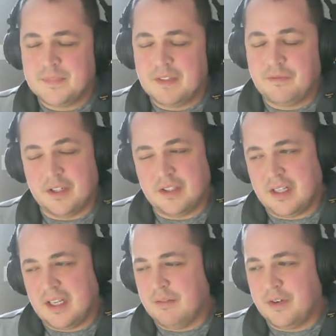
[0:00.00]

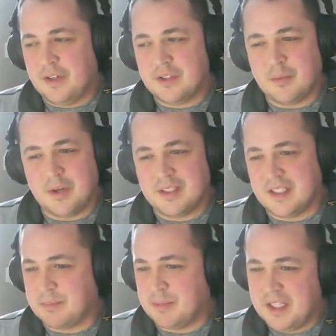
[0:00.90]
ended up finishing
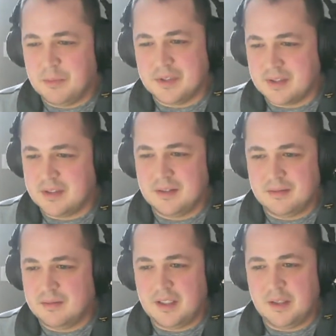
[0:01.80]
26th, but he was
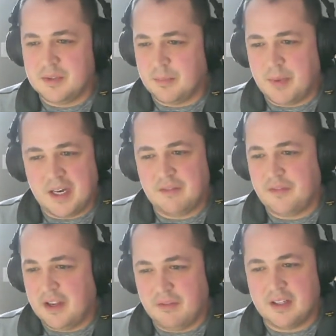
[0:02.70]
the betting
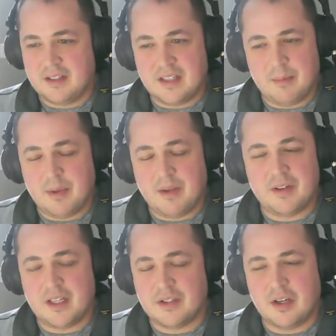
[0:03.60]
favorite at the time after
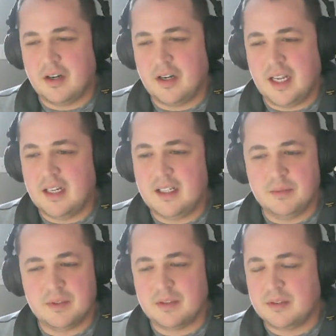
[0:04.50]
that shot on 8.
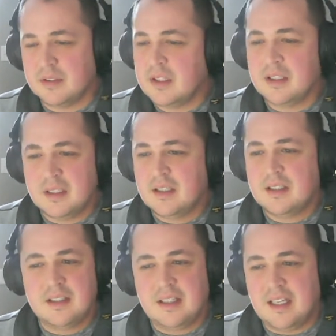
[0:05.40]

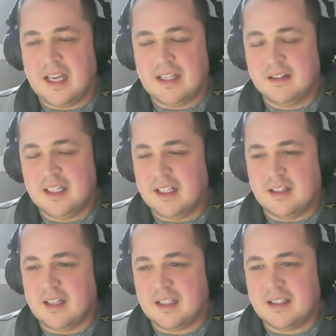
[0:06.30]
He had the lead.
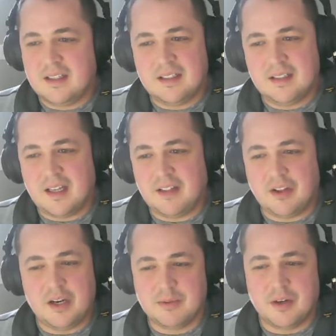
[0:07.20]
Like, I
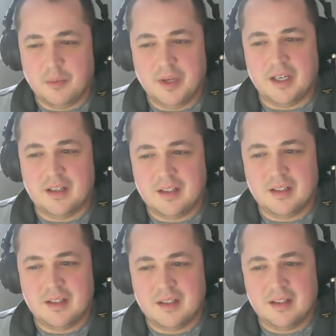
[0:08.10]
thought he was going to win.
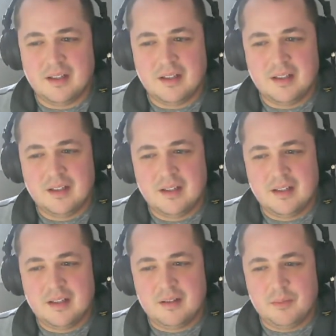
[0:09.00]

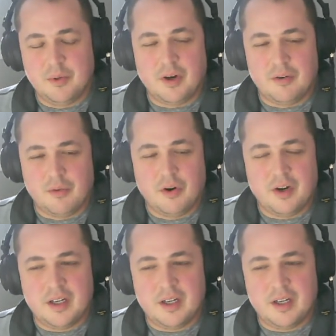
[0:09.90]
We were on Rory.